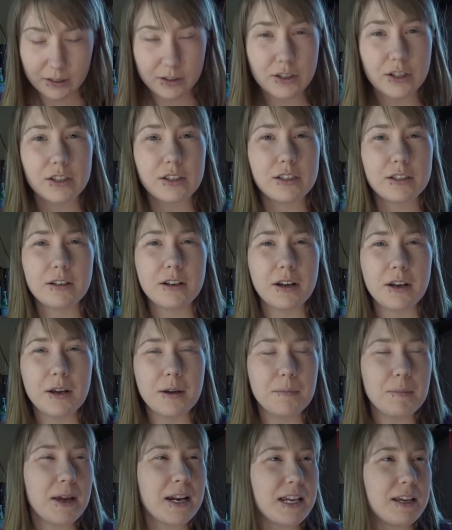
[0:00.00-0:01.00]
just
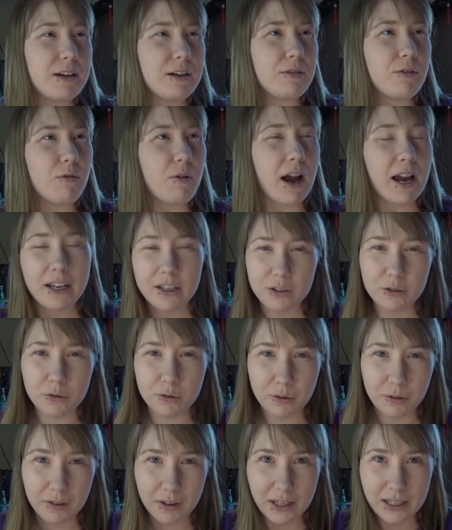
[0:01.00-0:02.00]
many
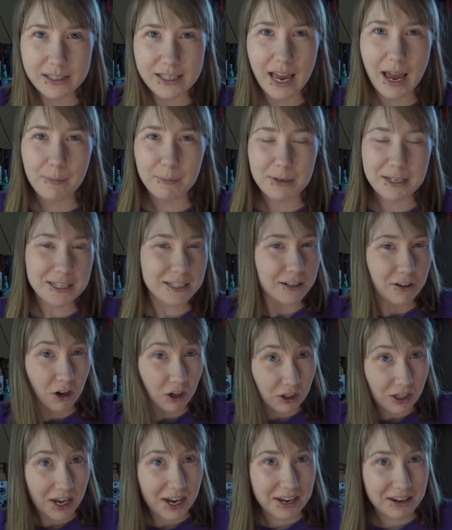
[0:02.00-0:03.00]
wackadoodle things happened in
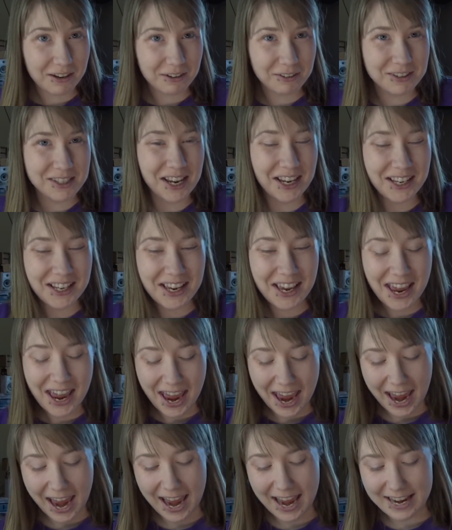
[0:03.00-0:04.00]
our lives.
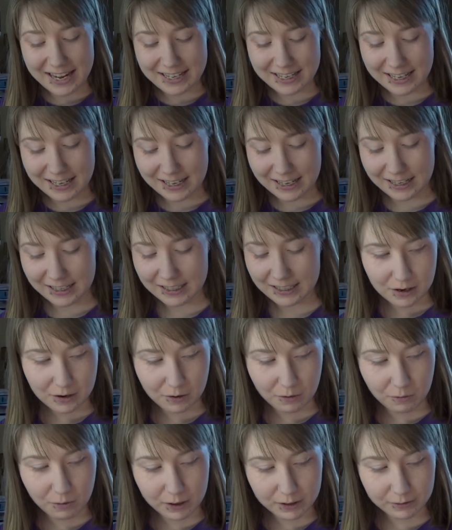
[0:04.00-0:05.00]
And uh,
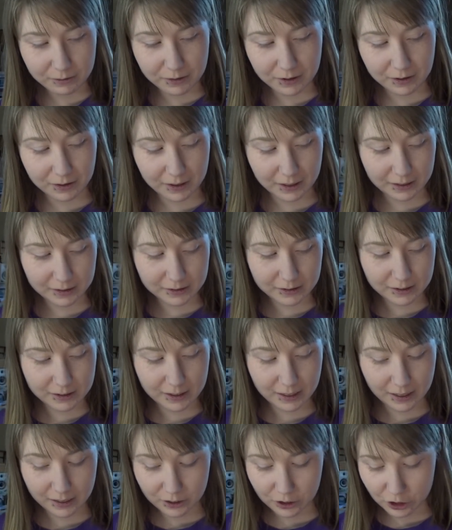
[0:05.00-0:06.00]
one of the things
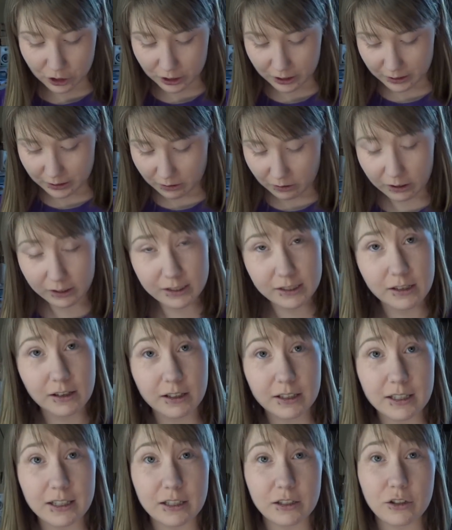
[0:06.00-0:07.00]
that she got
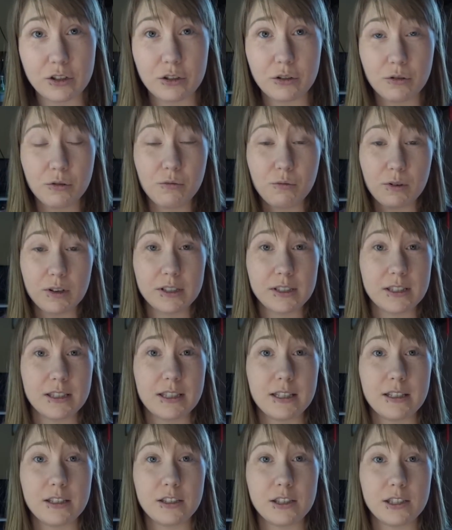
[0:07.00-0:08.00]
sucked into was
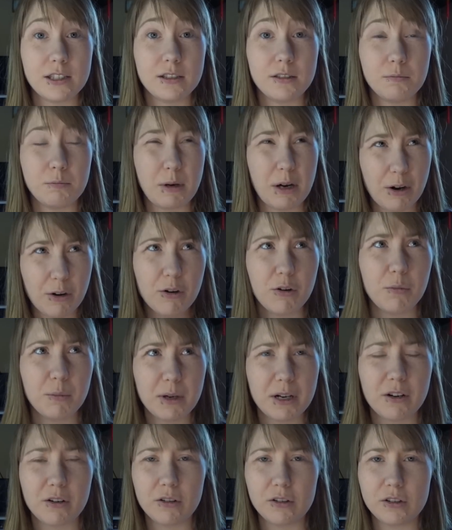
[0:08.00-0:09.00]
this Miracle
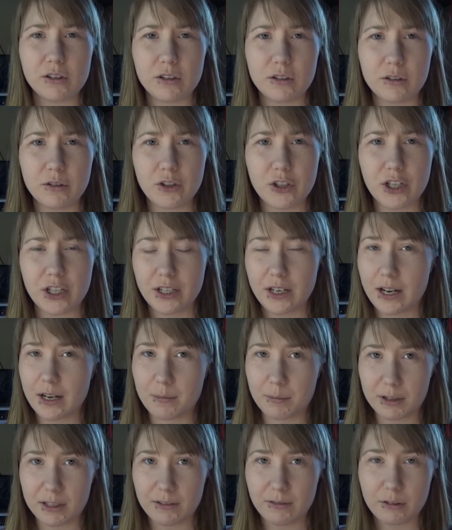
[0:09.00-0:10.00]
Mineral Solution,
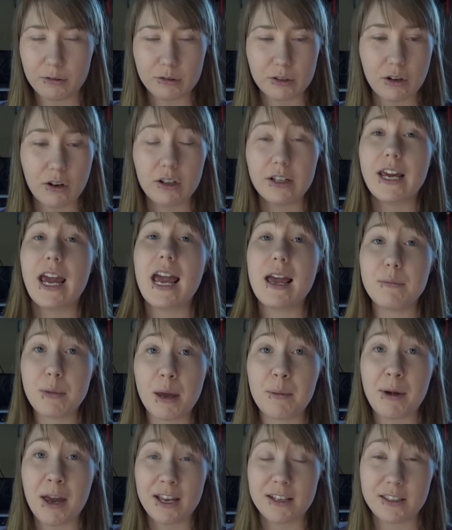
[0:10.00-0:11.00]
I believe it was called. M
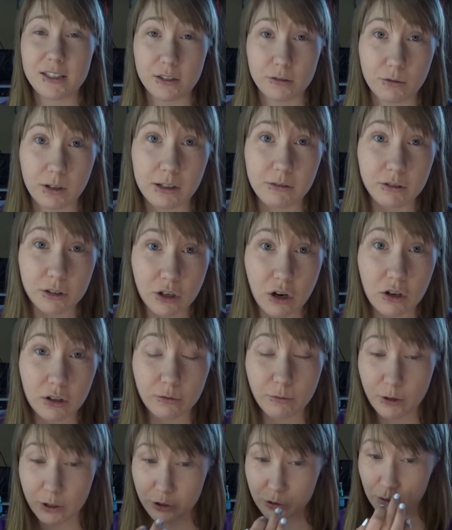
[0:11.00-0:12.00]
M S is what it was called
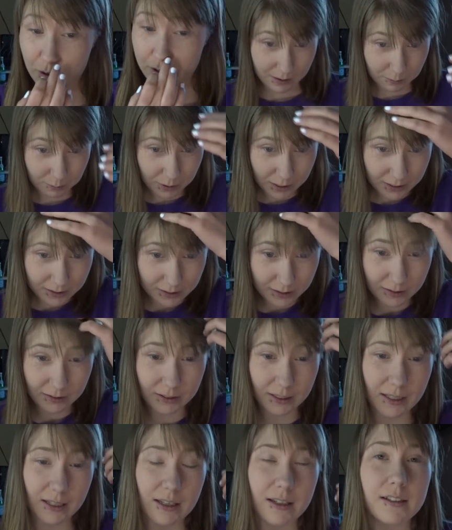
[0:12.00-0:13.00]
for short. And
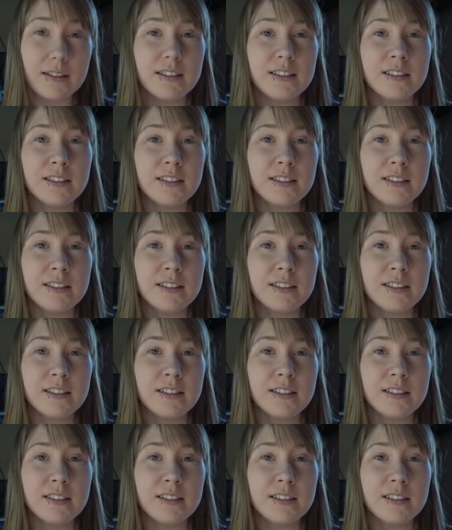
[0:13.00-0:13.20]
basically